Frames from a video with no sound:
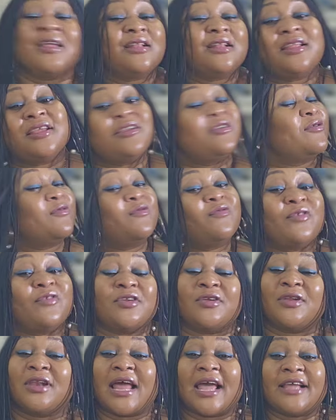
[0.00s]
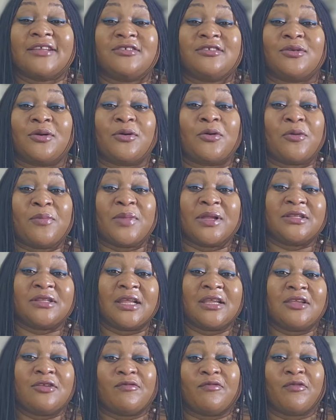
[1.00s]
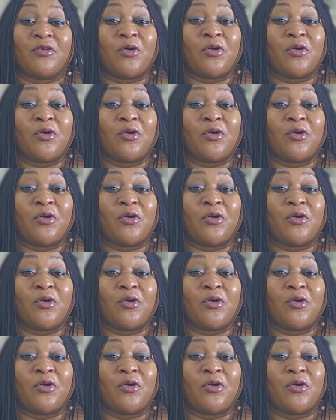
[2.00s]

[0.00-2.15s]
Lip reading: Thank you for your likes, your comment. Thank you for